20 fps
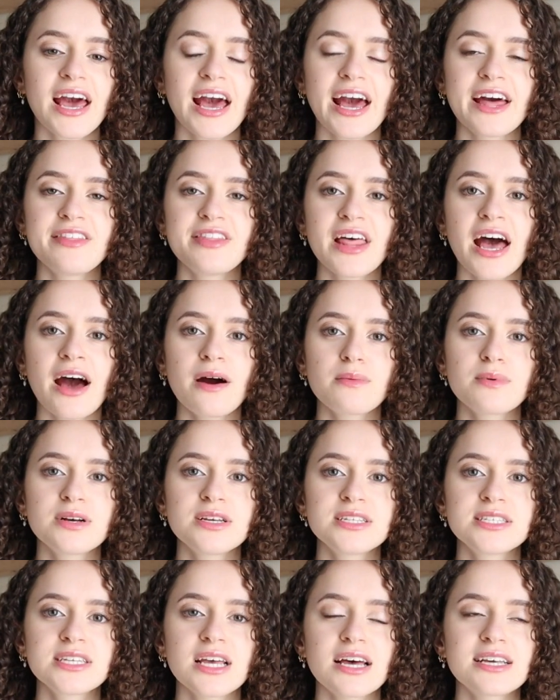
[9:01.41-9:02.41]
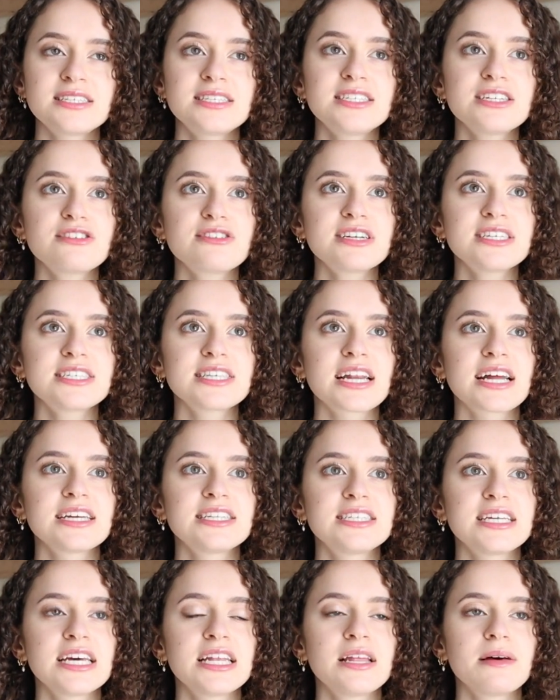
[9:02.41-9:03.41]
And that was a series that I
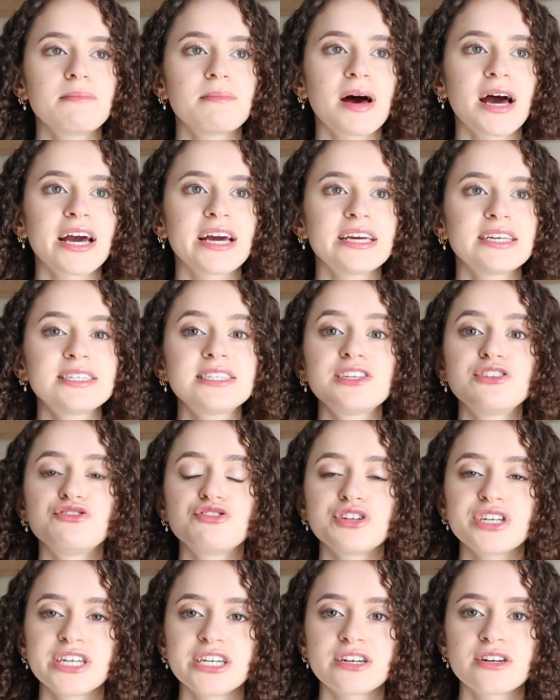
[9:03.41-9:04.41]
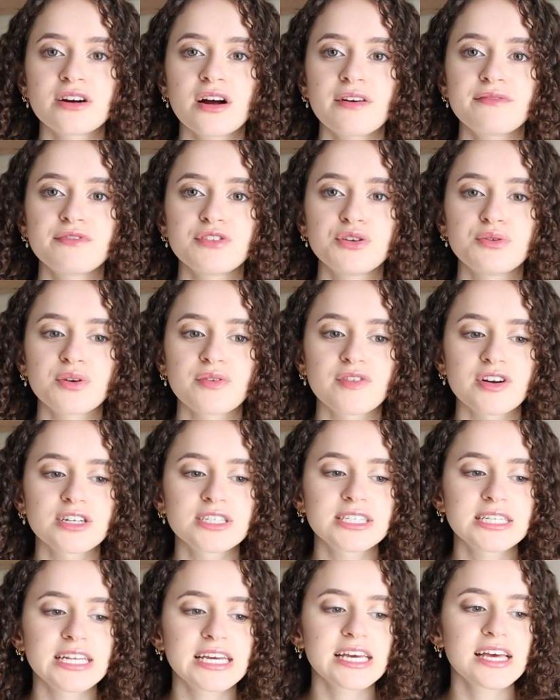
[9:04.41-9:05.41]
did my senior year of
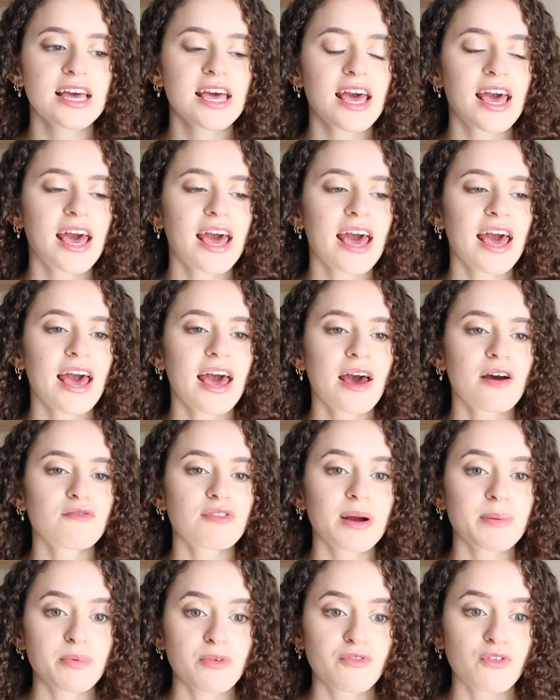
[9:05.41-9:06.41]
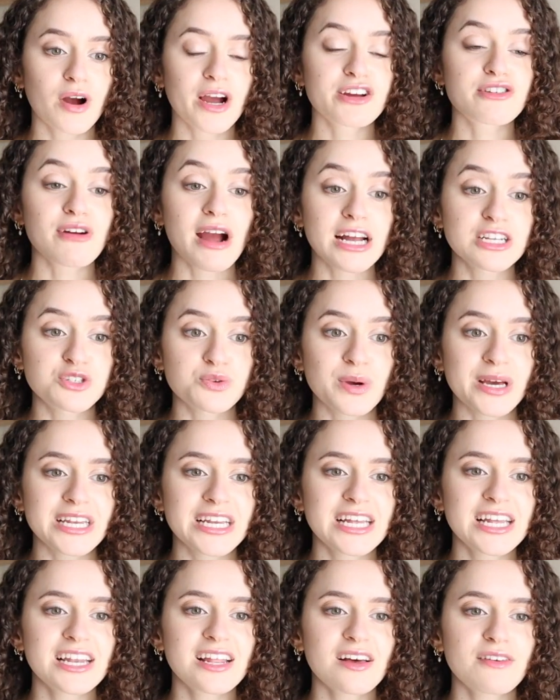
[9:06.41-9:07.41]
university, right before I
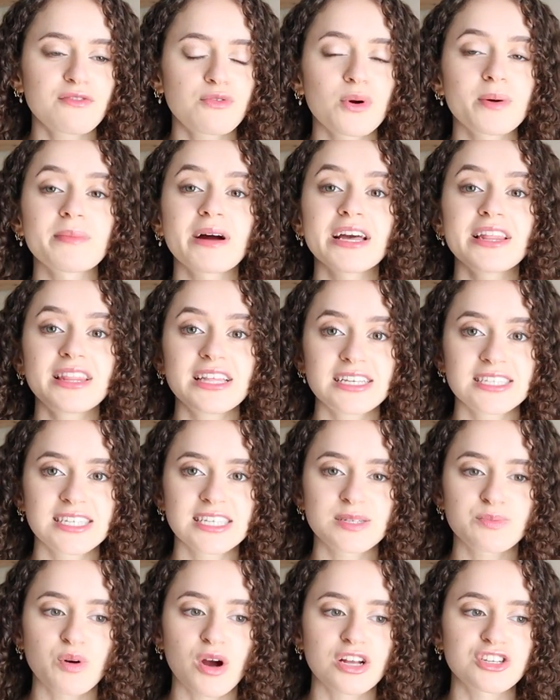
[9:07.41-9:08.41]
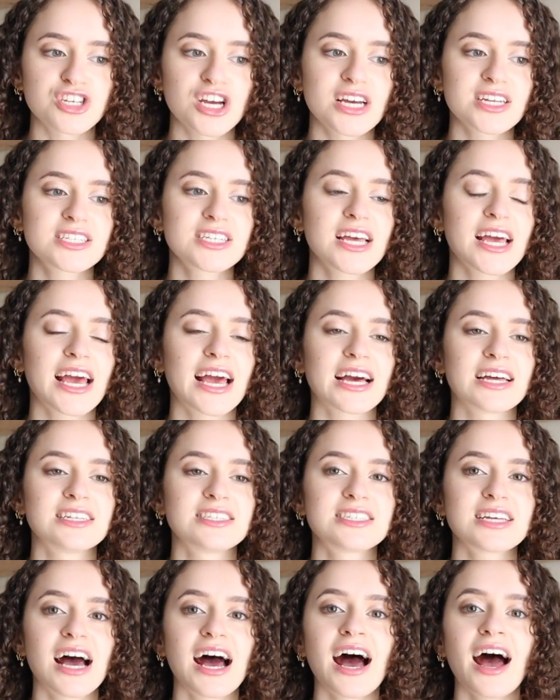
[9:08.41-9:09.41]
graduated for my thesis project.
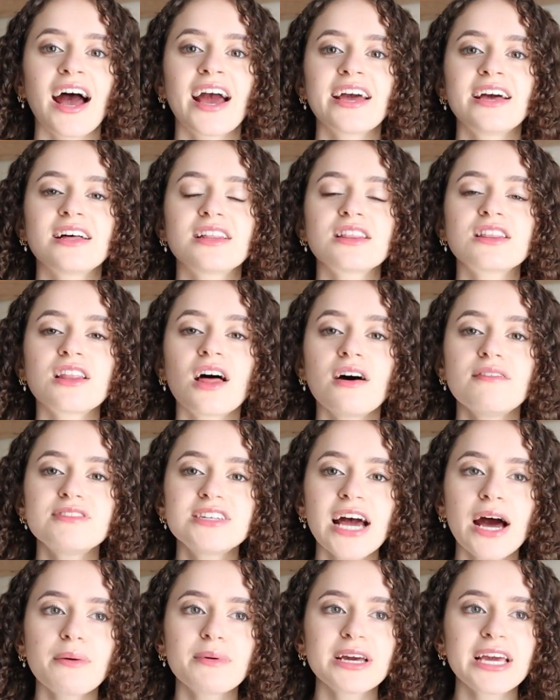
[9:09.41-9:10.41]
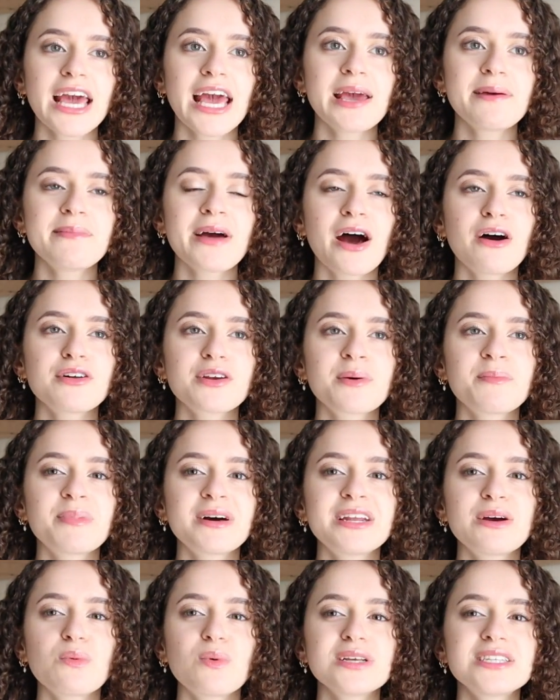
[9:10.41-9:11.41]
And I loved how it came out,
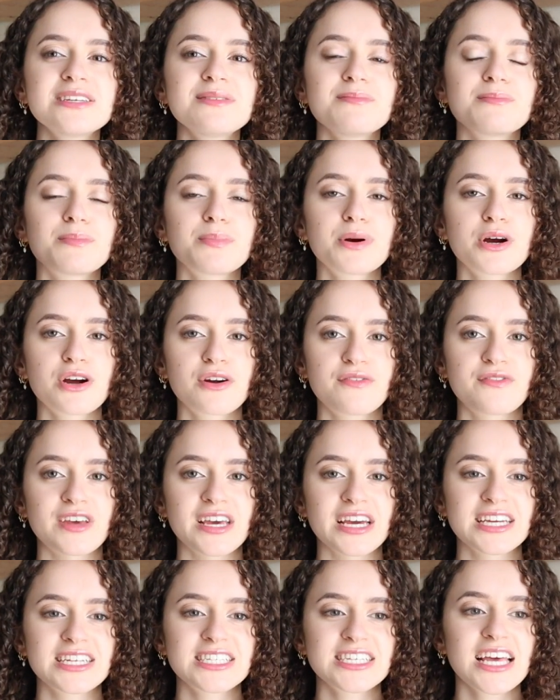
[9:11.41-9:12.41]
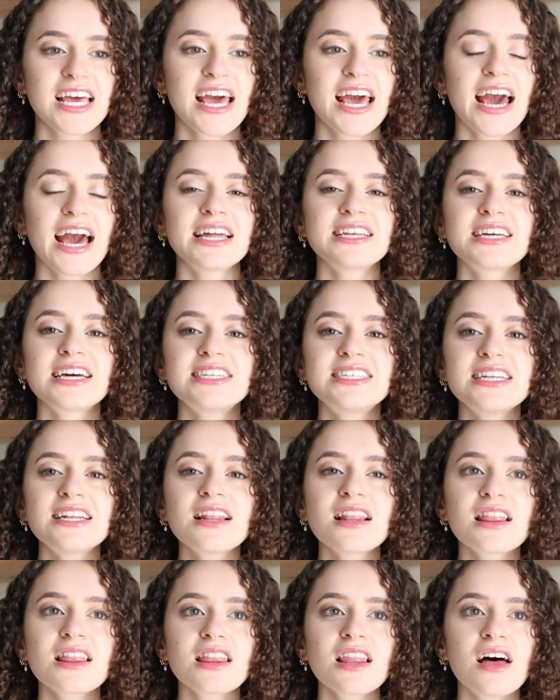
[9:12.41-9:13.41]
but it wasn't perfect. And I
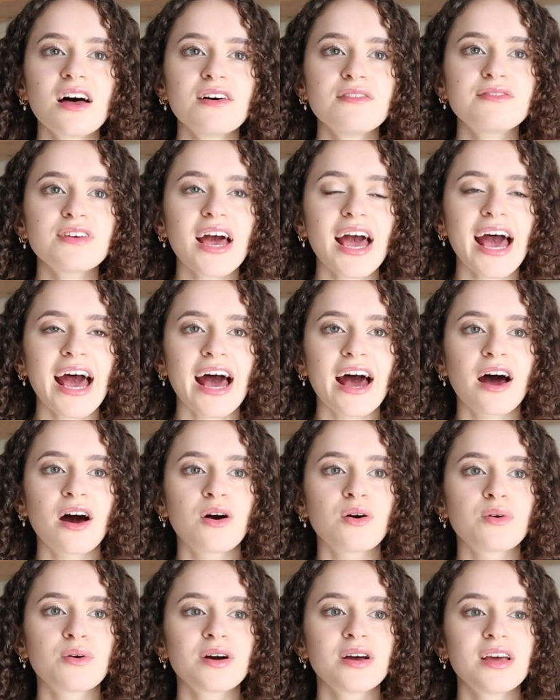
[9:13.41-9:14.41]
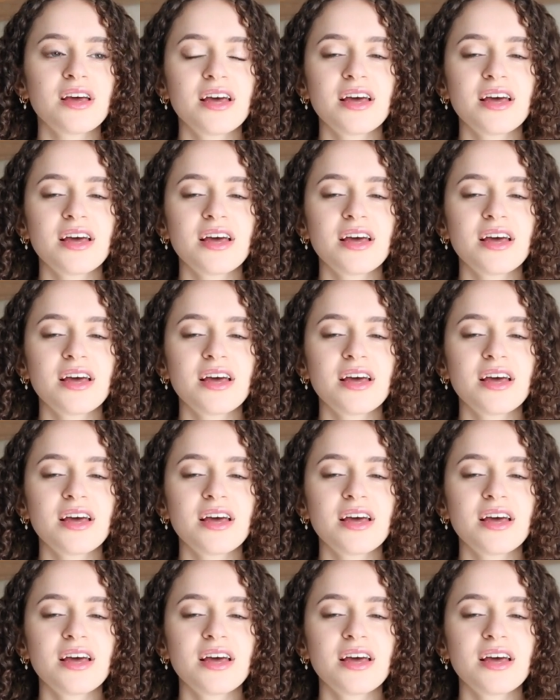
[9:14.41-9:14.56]
didn't love how